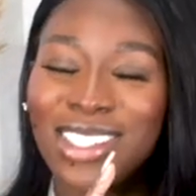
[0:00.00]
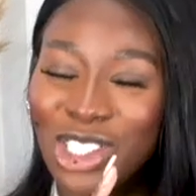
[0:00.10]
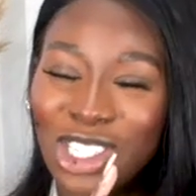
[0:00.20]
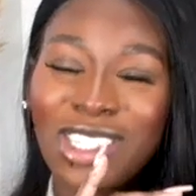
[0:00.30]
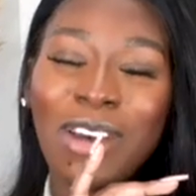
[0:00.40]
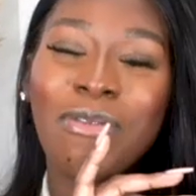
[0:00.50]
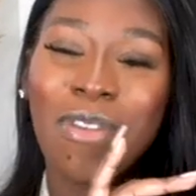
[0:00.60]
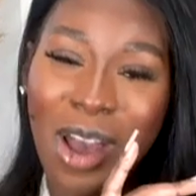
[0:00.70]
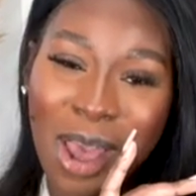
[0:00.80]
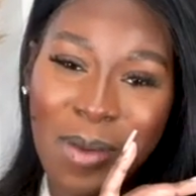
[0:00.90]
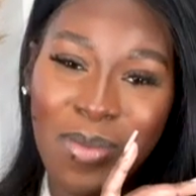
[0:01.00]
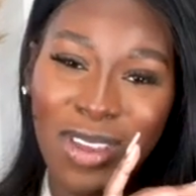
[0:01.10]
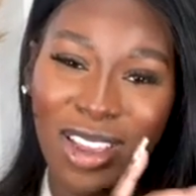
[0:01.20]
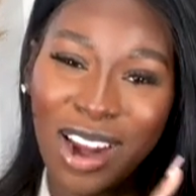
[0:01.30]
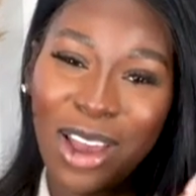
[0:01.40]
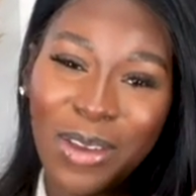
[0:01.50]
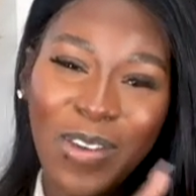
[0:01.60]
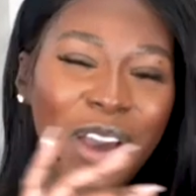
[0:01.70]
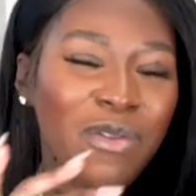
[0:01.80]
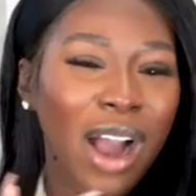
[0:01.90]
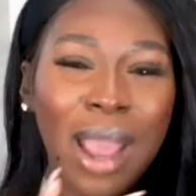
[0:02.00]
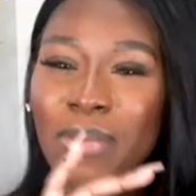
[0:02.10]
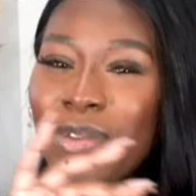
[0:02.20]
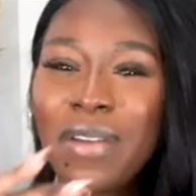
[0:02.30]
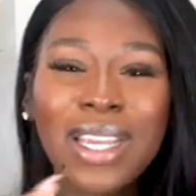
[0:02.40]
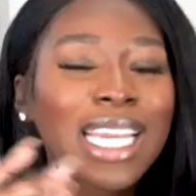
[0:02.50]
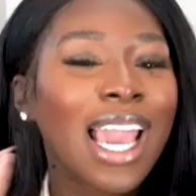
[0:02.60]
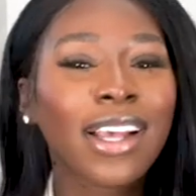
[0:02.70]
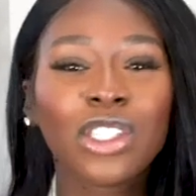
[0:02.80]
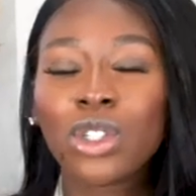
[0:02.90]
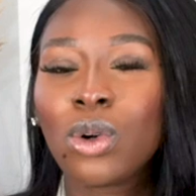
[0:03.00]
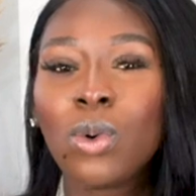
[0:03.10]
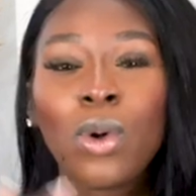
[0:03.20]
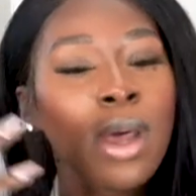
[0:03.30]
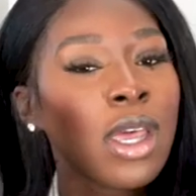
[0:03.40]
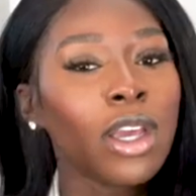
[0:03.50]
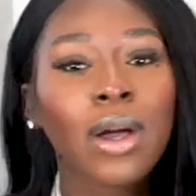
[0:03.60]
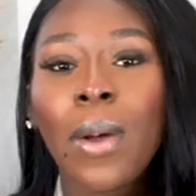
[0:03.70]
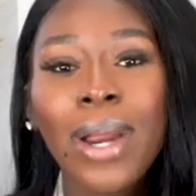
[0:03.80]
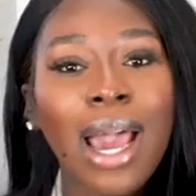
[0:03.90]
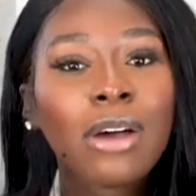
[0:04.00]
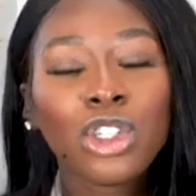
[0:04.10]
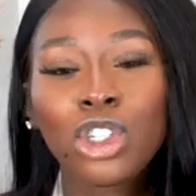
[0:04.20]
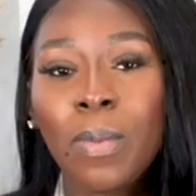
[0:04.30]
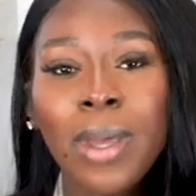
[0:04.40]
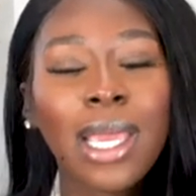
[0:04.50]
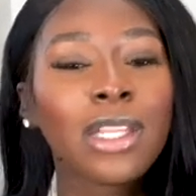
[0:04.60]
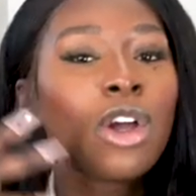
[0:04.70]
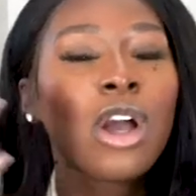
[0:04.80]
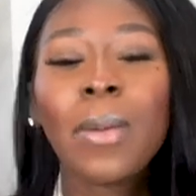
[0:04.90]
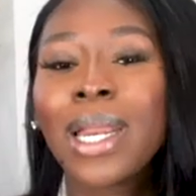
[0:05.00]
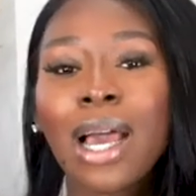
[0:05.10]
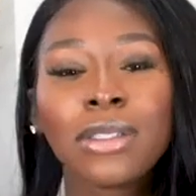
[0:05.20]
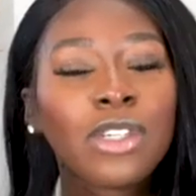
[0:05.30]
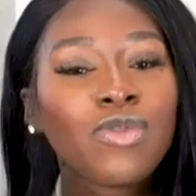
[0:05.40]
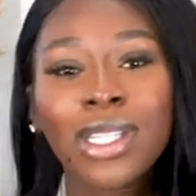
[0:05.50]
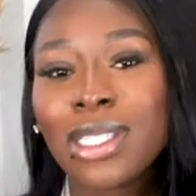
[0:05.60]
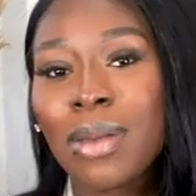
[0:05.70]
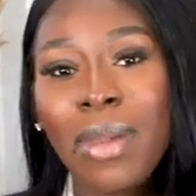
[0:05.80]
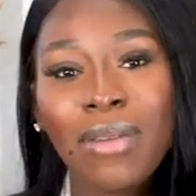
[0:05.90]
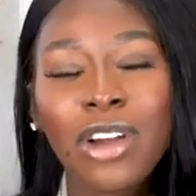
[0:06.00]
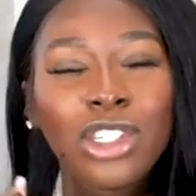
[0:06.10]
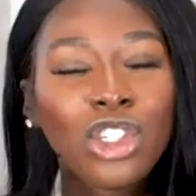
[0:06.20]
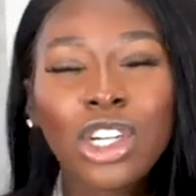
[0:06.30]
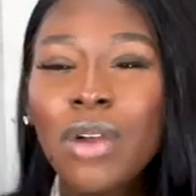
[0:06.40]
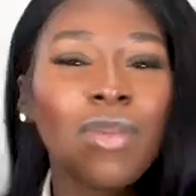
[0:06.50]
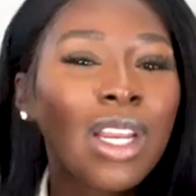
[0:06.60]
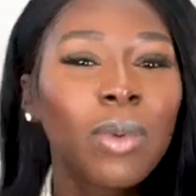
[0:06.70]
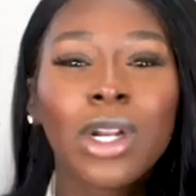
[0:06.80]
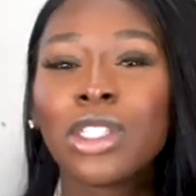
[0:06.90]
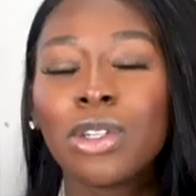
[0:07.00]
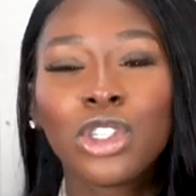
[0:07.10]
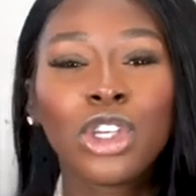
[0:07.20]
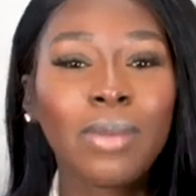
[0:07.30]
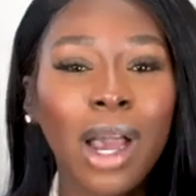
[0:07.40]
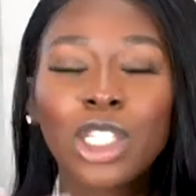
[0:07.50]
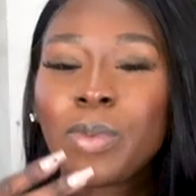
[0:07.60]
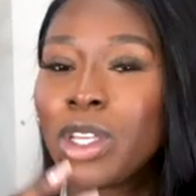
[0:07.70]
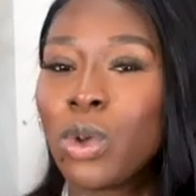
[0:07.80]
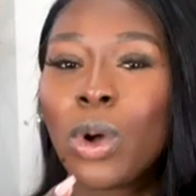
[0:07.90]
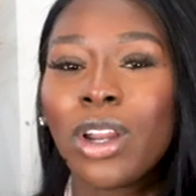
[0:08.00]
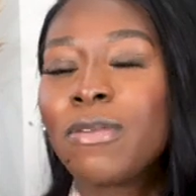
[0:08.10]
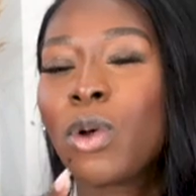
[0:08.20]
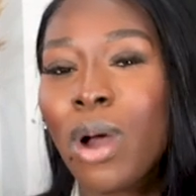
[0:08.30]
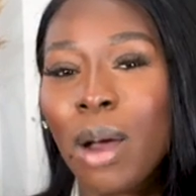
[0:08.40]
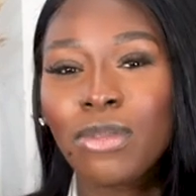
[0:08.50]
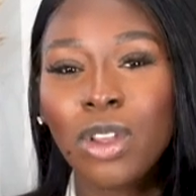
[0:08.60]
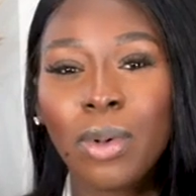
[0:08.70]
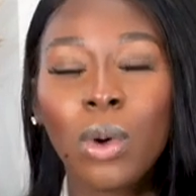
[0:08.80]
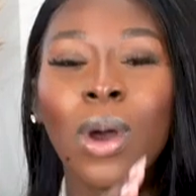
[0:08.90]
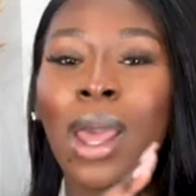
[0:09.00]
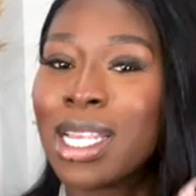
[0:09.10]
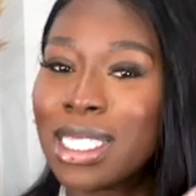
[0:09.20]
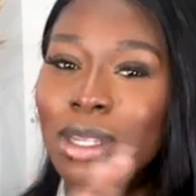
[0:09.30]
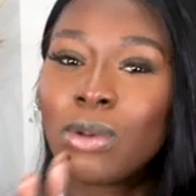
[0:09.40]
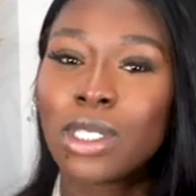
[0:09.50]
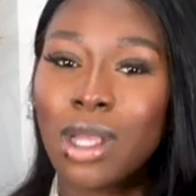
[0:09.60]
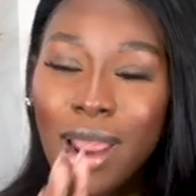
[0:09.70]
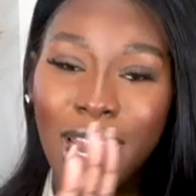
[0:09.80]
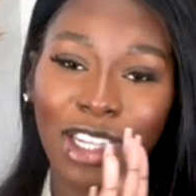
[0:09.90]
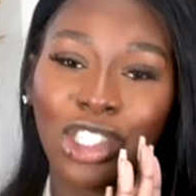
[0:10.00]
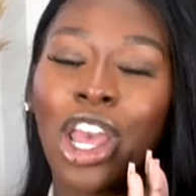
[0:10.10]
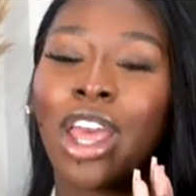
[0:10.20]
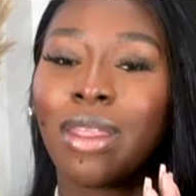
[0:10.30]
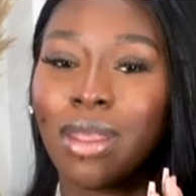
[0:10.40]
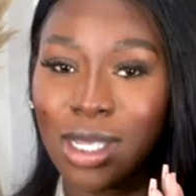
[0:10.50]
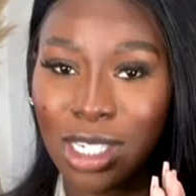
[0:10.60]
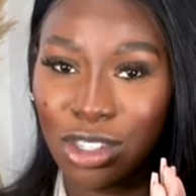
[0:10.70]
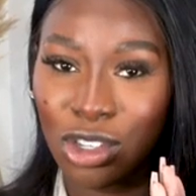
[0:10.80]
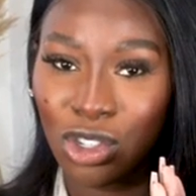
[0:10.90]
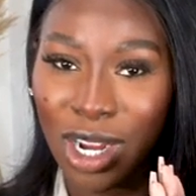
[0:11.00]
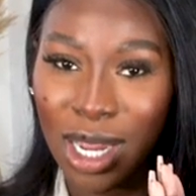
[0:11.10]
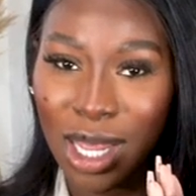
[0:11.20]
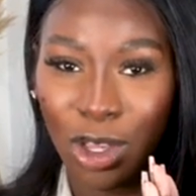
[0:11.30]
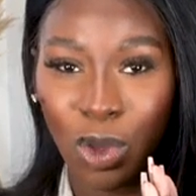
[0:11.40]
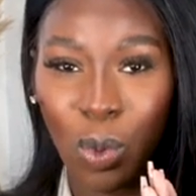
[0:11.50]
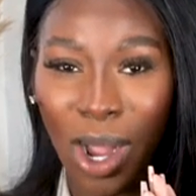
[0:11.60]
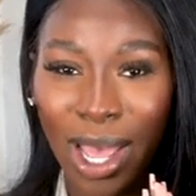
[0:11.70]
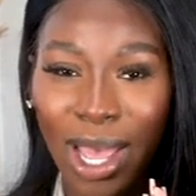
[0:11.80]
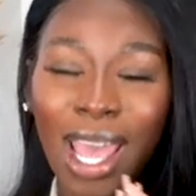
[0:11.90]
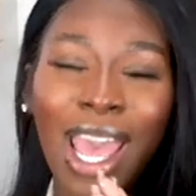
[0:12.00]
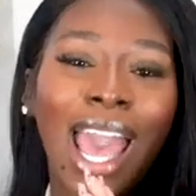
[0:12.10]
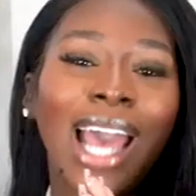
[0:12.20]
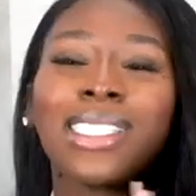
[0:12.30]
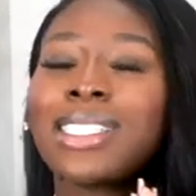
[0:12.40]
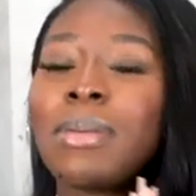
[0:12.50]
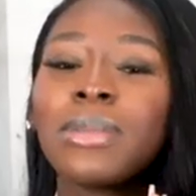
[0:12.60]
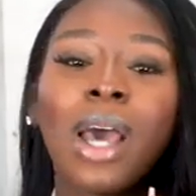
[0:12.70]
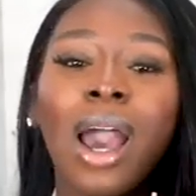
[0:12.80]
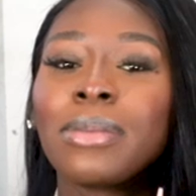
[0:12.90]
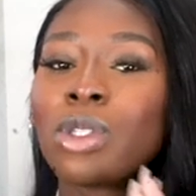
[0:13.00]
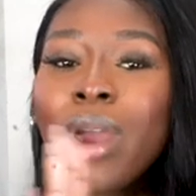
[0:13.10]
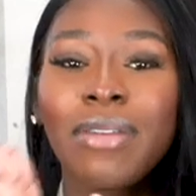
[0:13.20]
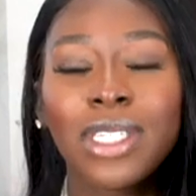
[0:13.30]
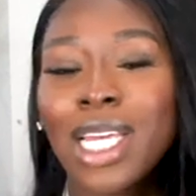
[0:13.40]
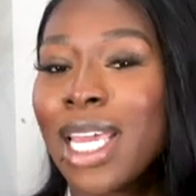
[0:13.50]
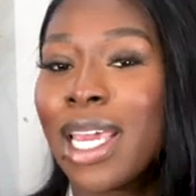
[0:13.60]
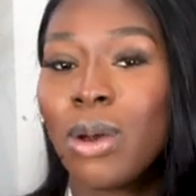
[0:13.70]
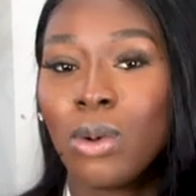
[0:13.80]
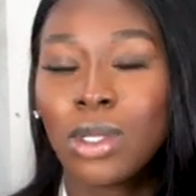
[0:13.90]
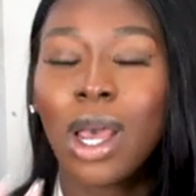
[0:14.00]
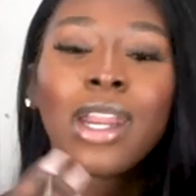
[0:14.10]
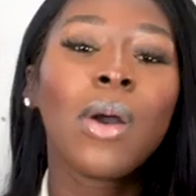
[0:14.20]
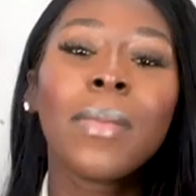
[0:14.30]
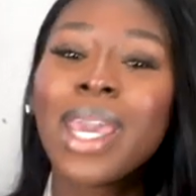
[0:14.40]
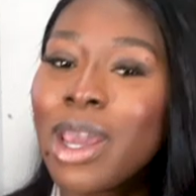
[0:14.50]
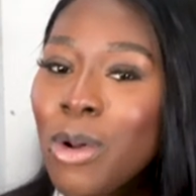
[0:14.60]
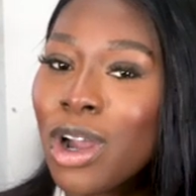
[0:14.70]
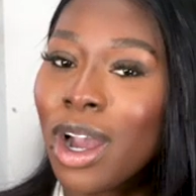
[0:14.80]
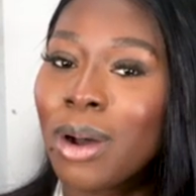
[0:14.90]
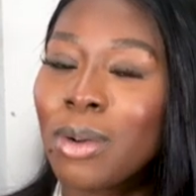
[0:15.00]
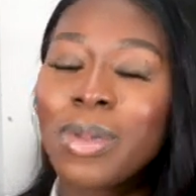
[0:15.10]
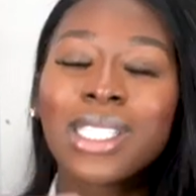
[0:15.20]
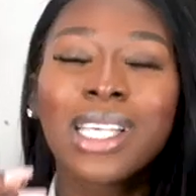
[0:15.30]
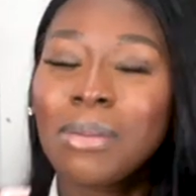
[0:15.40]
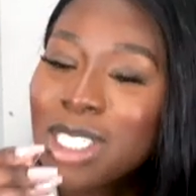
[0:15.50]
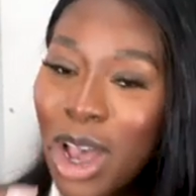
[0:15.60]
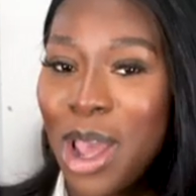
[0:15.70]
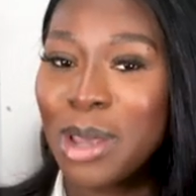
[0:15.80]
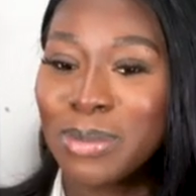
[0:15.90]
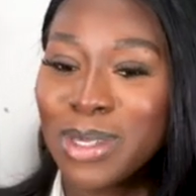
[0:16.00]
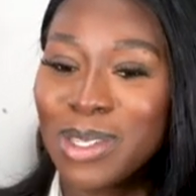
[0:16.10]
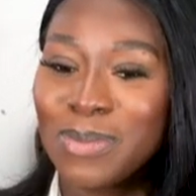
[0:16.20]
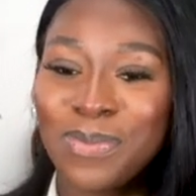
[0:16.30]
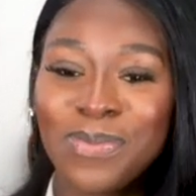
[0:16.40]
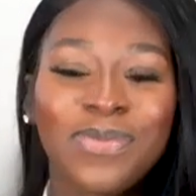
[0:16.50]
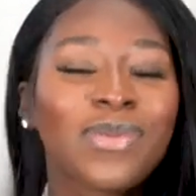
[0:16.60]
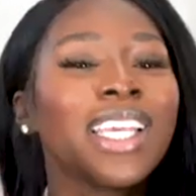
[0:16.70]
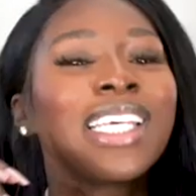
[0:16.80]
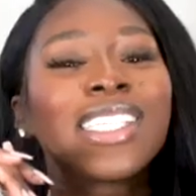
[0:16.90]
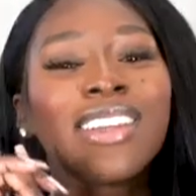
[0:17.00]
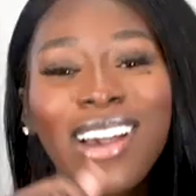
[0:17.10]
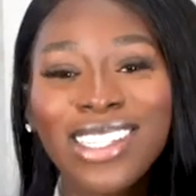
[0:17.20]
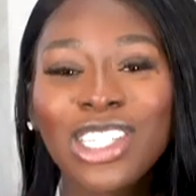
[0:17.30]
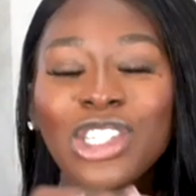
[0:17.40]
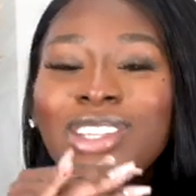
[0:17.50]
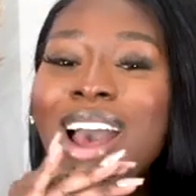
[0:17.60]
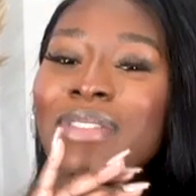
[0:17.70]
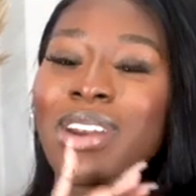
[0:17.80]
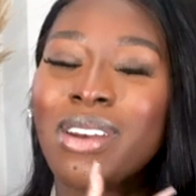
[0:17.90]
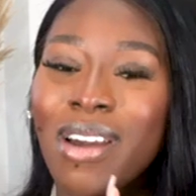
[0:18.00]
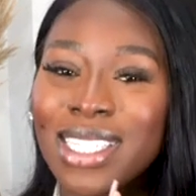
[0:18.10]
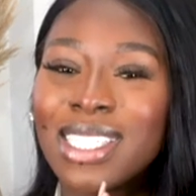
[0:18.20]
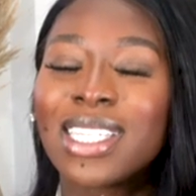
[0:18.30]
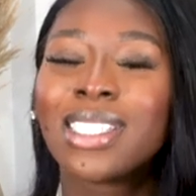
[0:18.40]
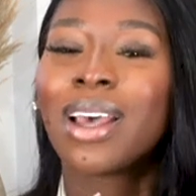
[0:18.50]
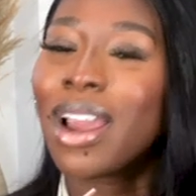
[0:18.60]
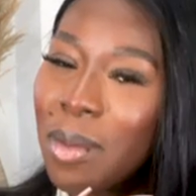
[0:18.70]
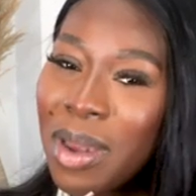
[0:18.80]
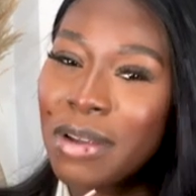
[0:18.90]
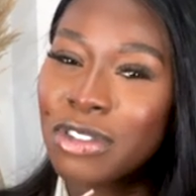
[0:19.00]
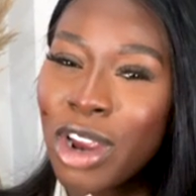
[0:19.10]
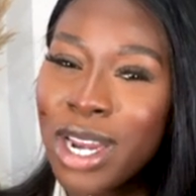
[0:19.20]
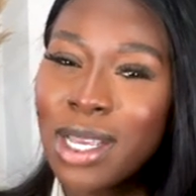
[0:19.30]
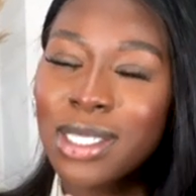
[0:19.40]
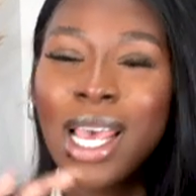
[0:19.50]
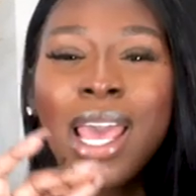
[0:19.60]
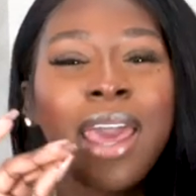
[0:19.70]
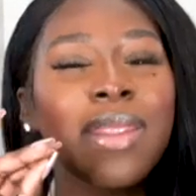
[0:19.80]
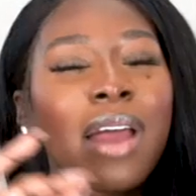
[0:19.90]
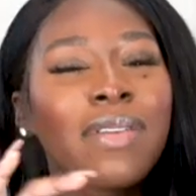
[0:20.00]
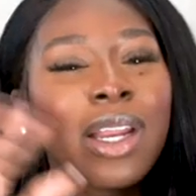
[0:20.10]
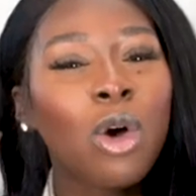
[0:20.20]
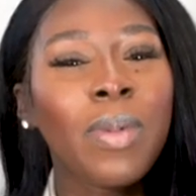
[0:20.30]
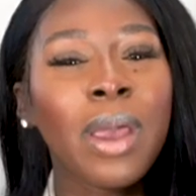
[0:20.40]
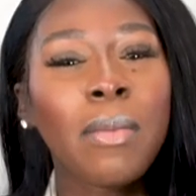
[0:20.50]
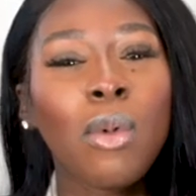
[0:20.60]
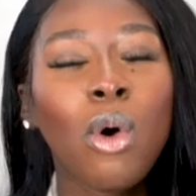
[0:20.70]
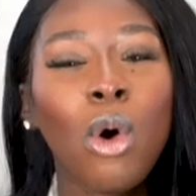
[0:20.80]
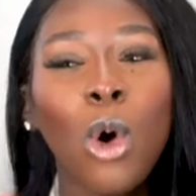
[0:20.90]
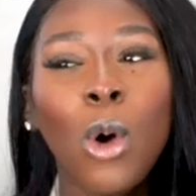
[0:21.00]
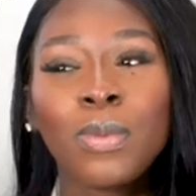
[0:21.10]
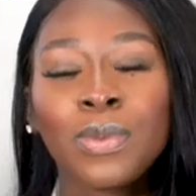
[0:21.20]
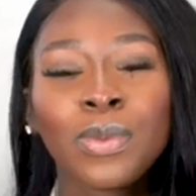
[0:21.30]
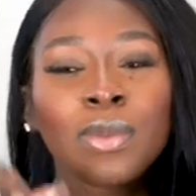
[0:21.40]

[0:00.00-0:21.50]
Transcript: Just a vibe, you know? A vibe, very casual. You're going out shopping, you're going out to run some errands. You don't really want to do too much, but you want to feel comfortable, still stylish. This is the trainer that you wear. And sometimes, not everyday heels. I know I'm a heel girl, but sometimes it's nice to just have a nice designer pair of trainers that are a little bit more